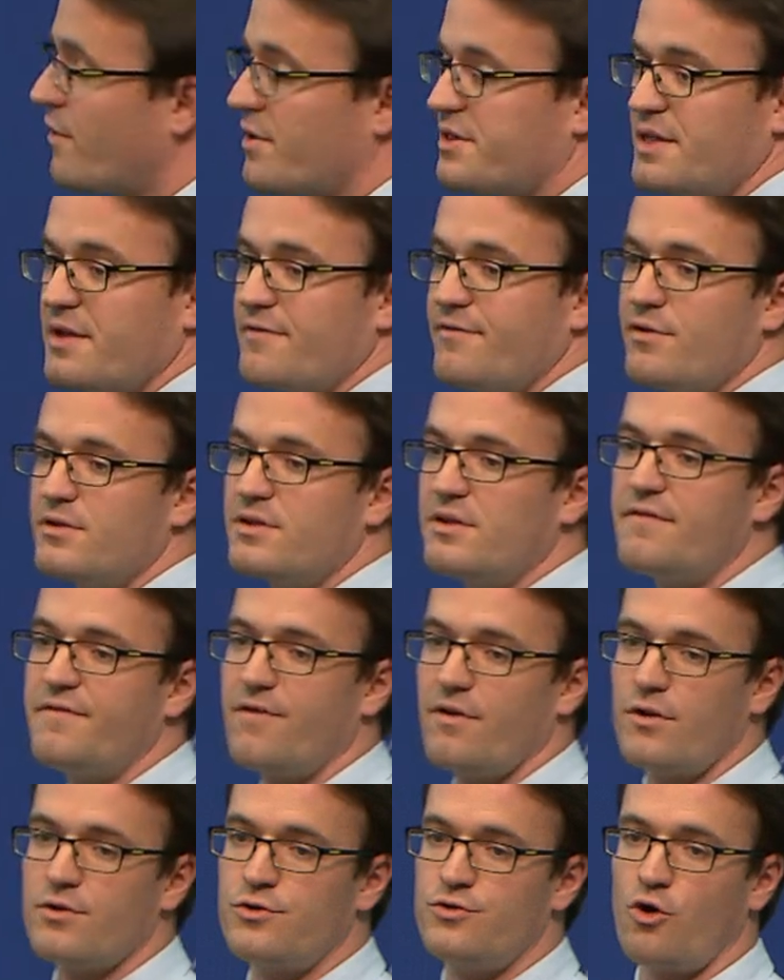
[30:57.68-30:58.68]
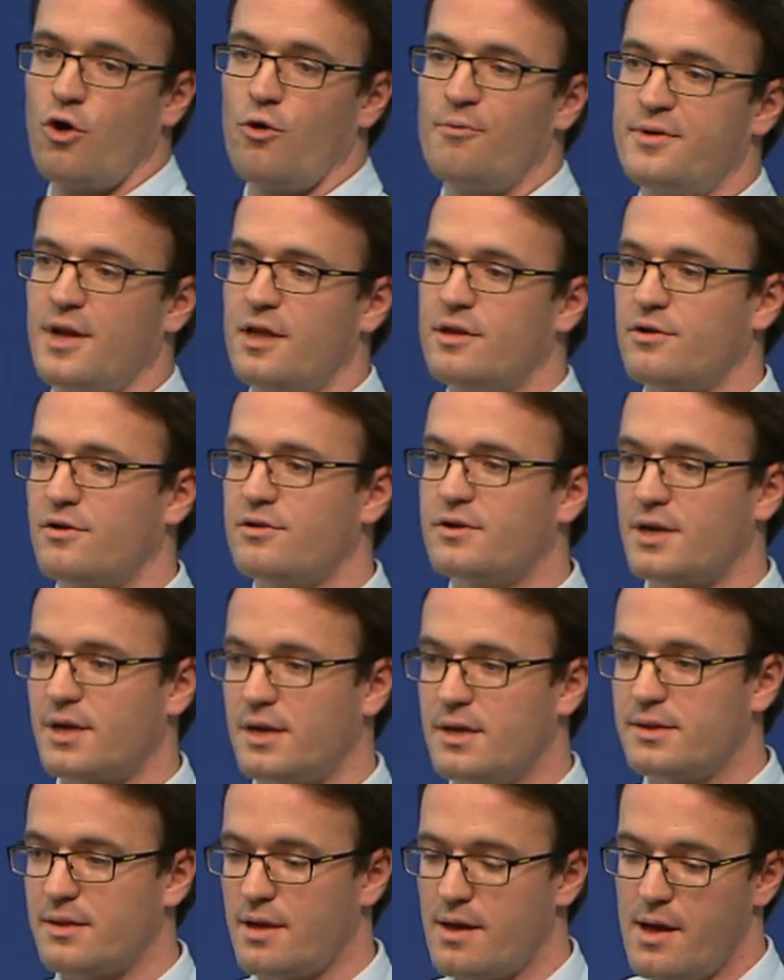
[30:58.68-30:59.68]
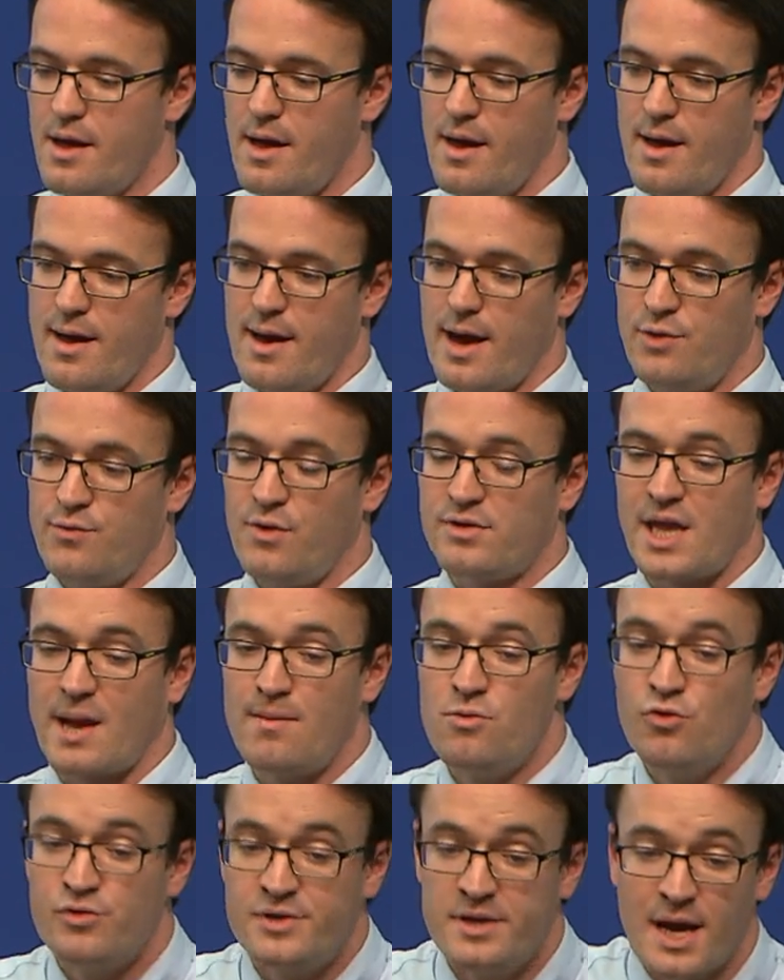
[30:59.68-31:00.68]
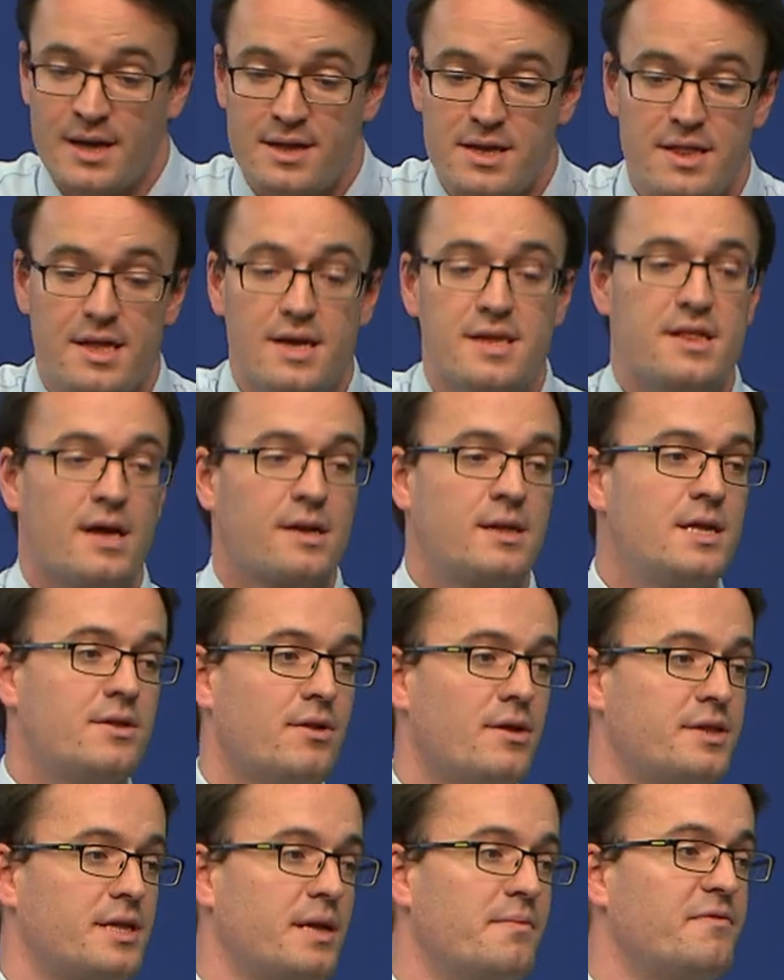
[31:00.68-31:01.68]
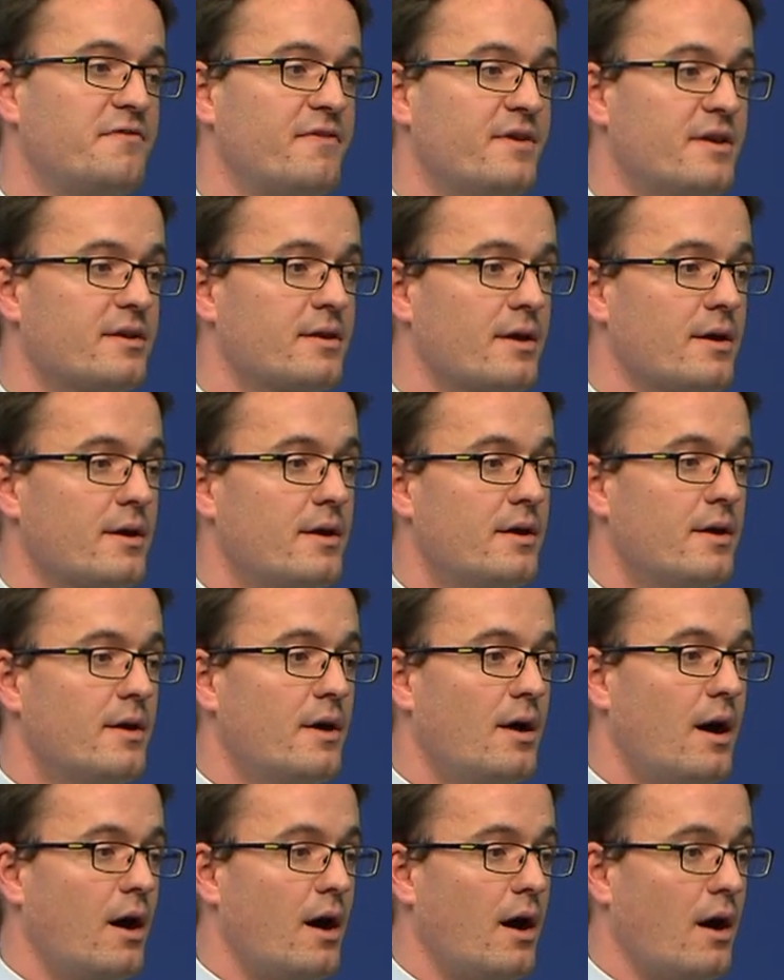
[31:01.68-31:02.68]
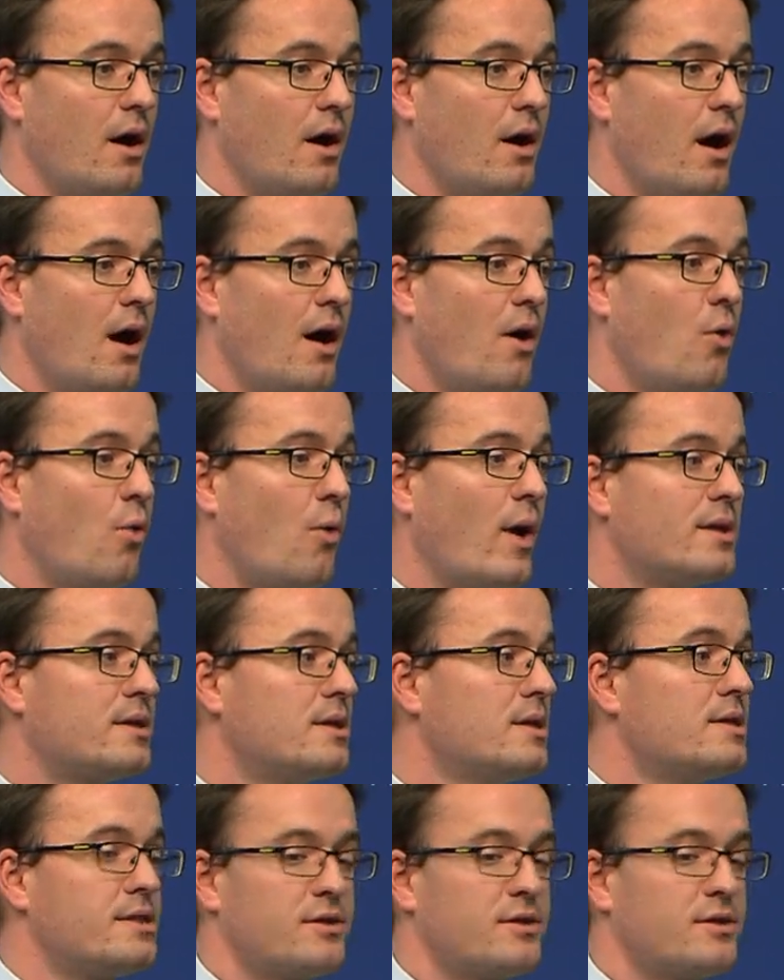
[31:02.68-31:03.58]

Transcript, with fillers: for seven different European countries. And what I'm looking at is exactly the same thing. Uh, what